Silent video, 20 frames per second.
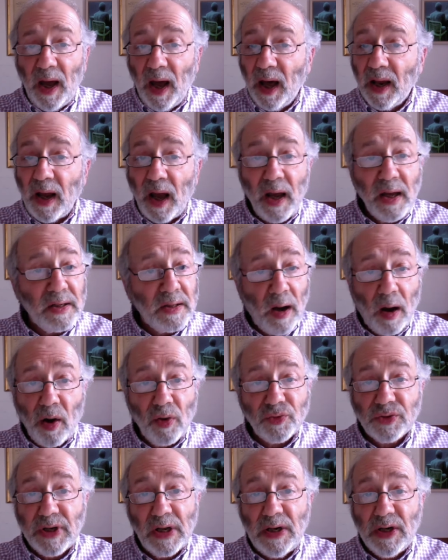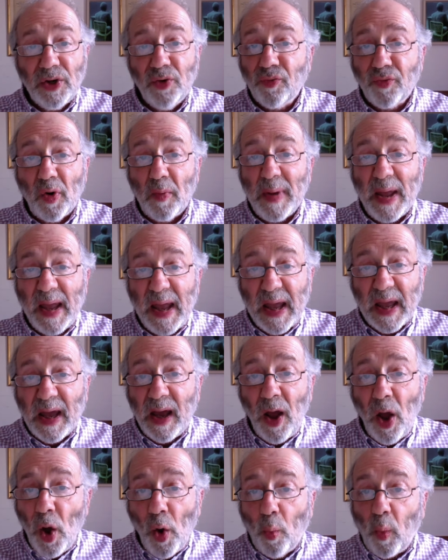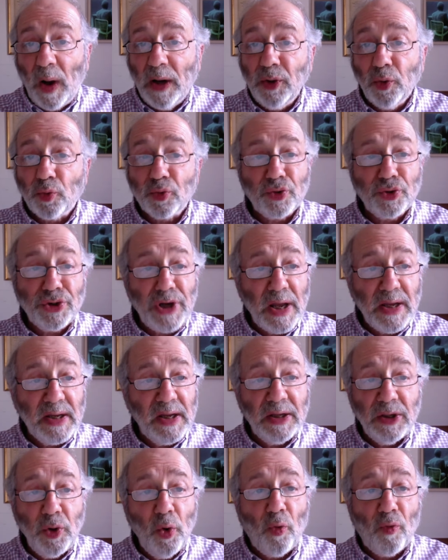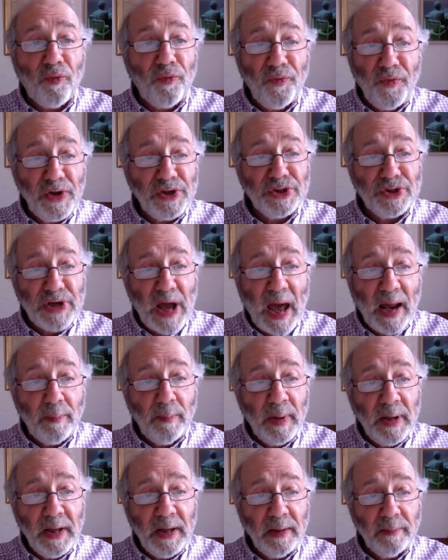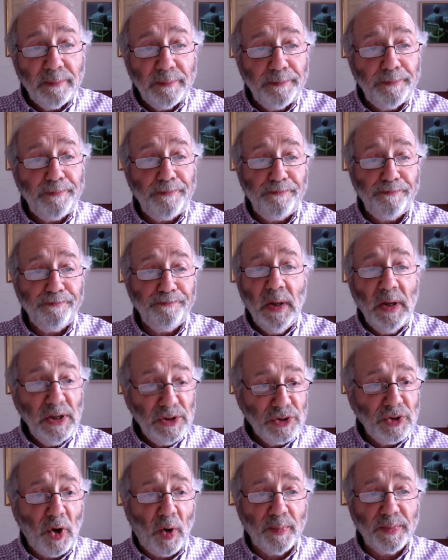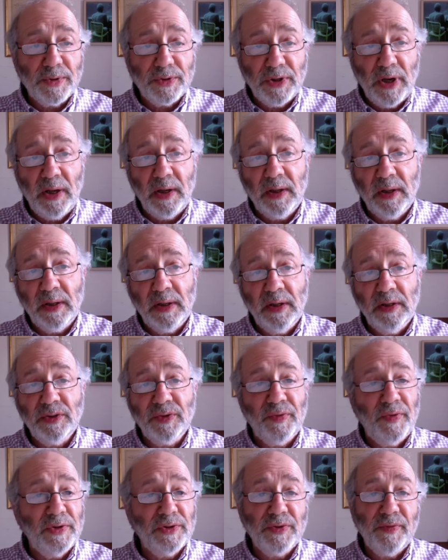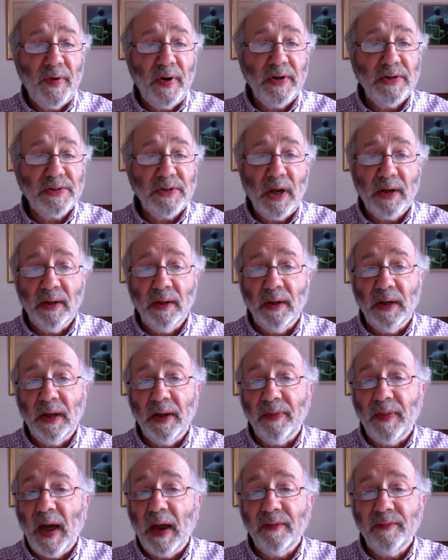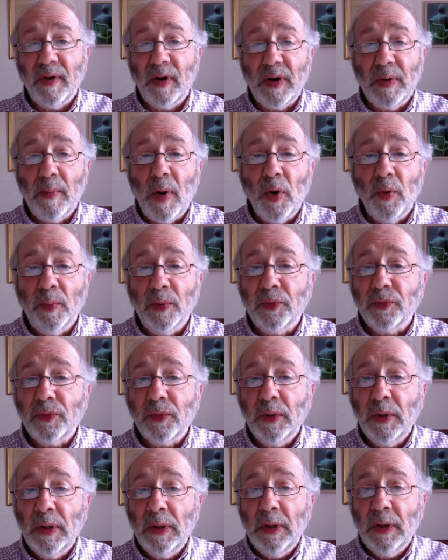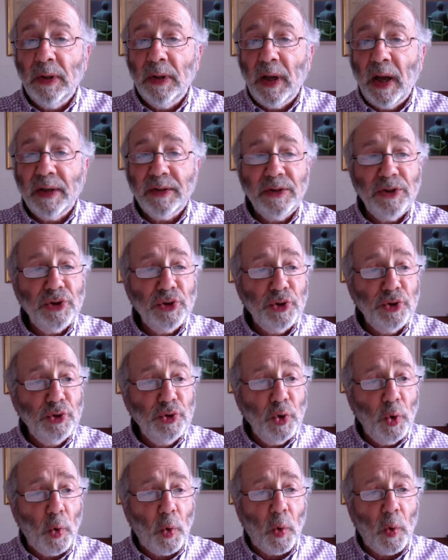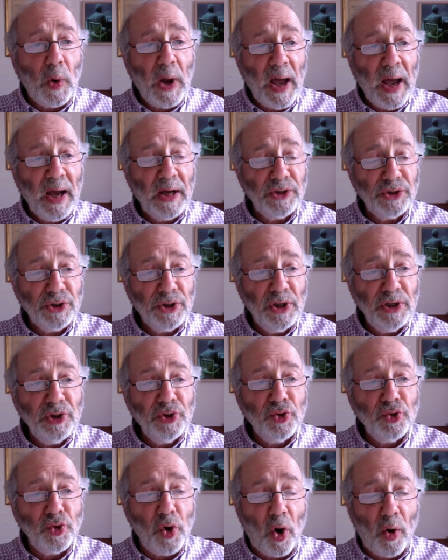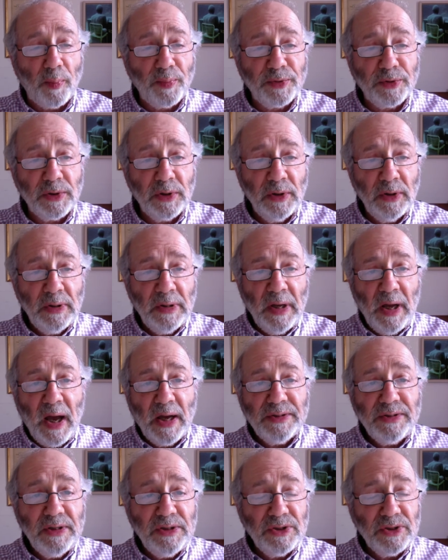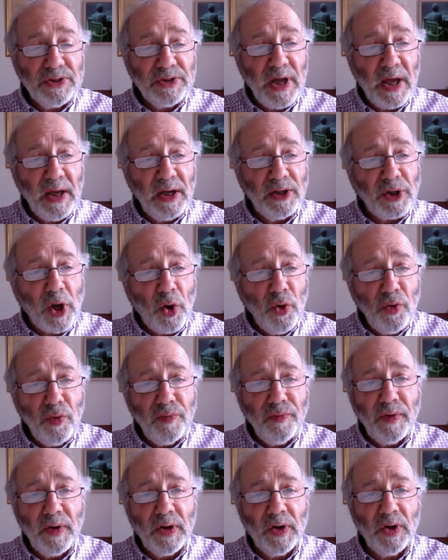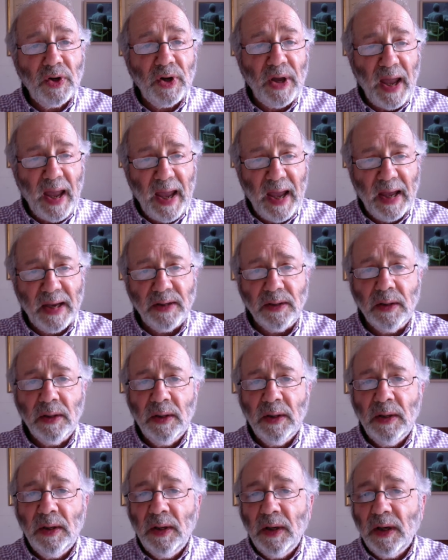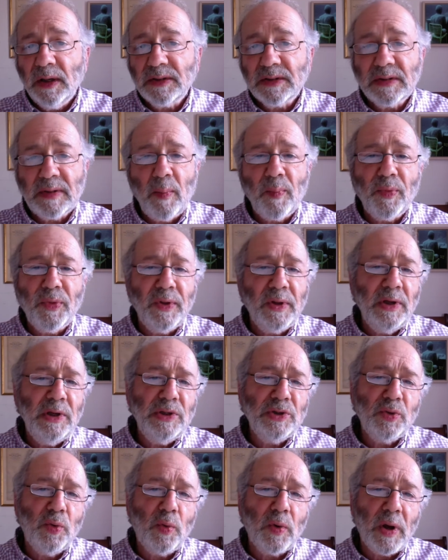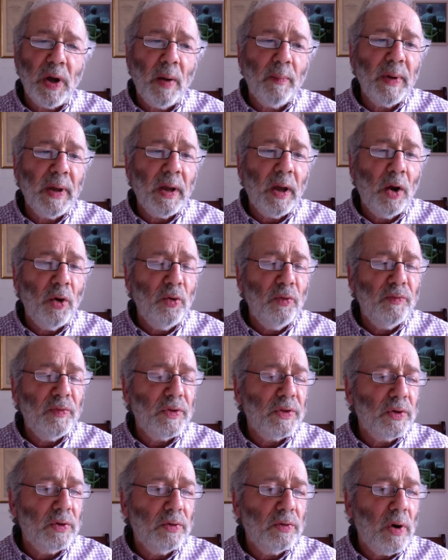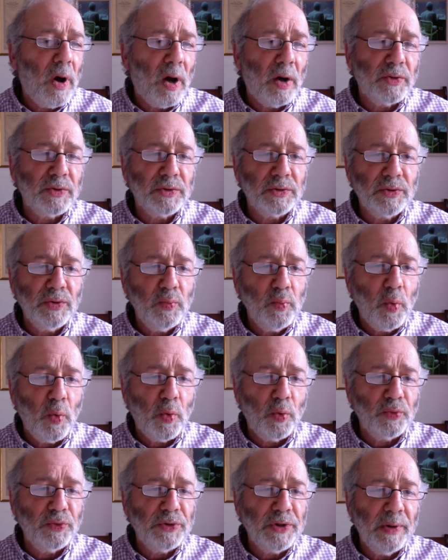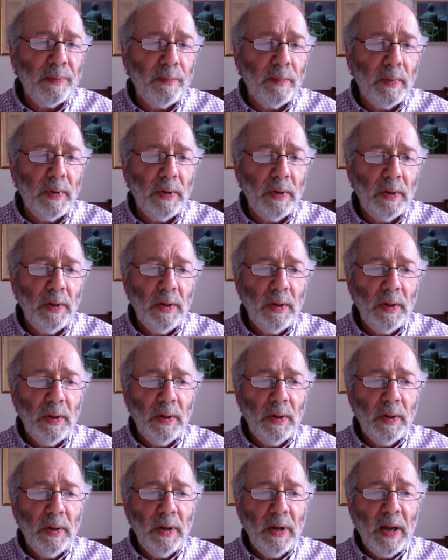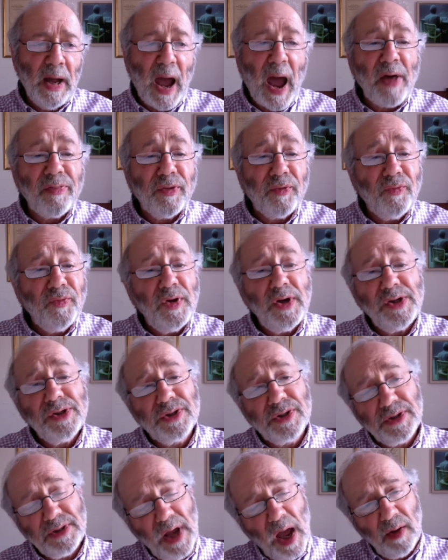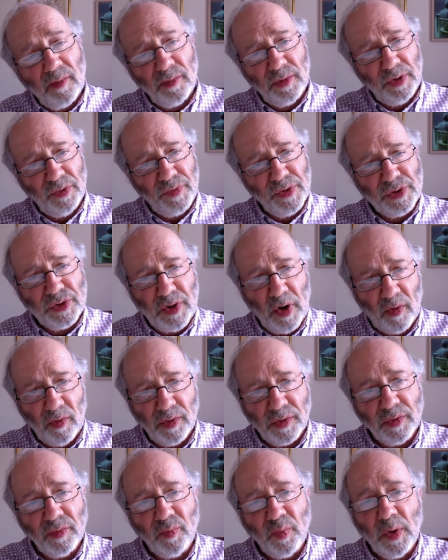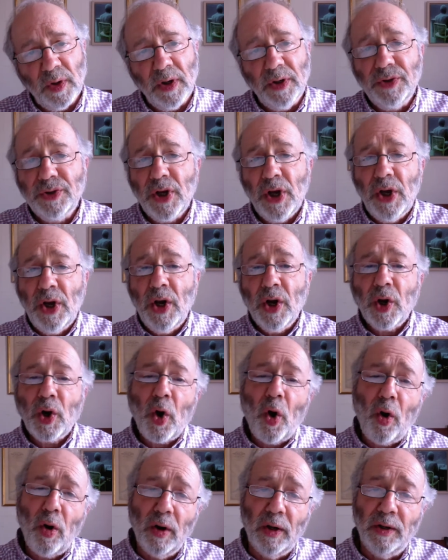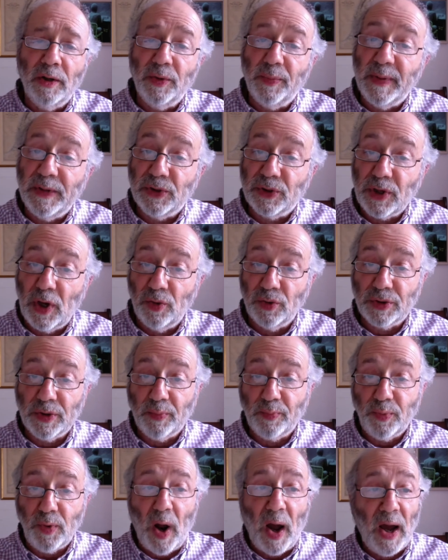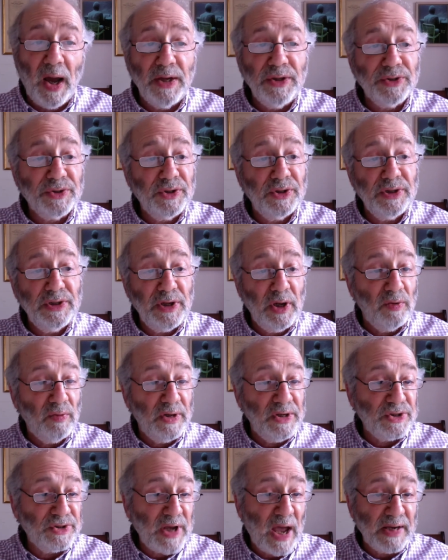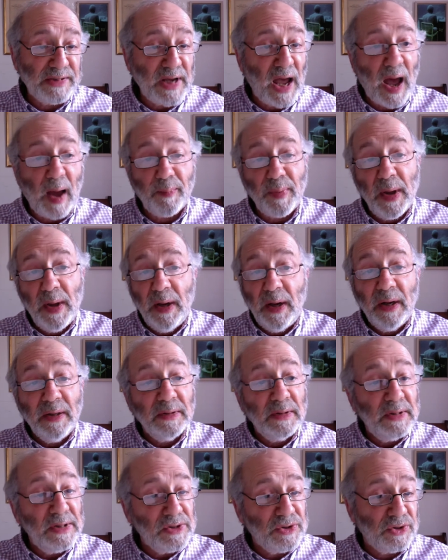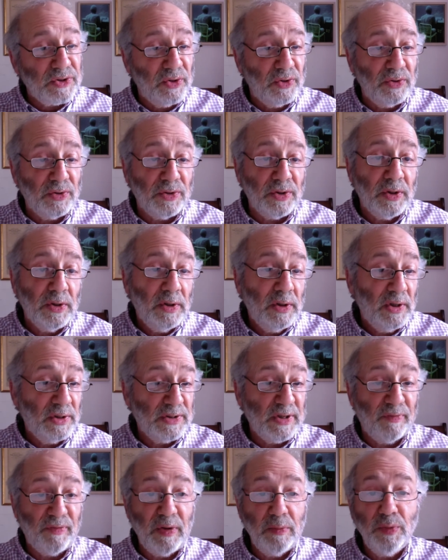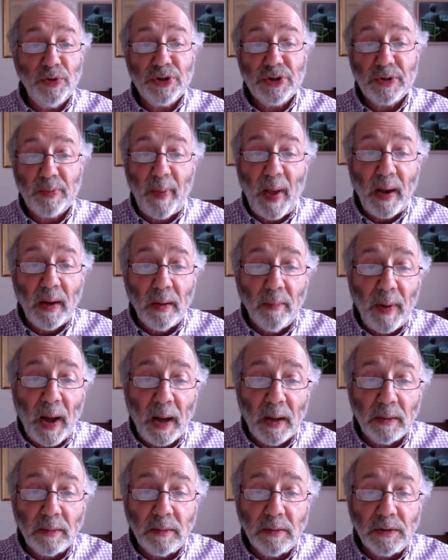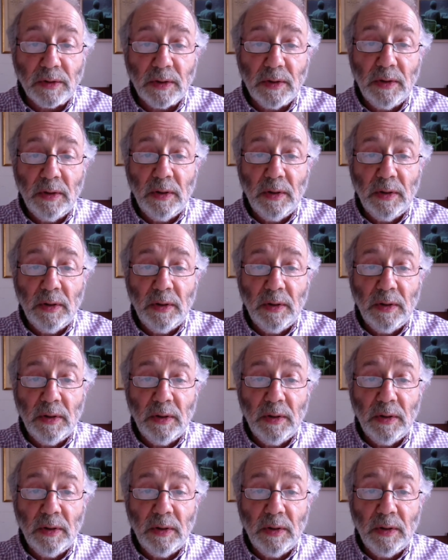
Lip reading: And I can't tell you from here while you're shaking your fist at me." He stopped shaking his fist very suddenly at that very moment, and his jaw actually dropped as he stared over her head at something he saw coming over the grass towards him. At the first sound of his torrent of words, Colin had been so surprised that he'd only sat up and listened as if he was spellbound.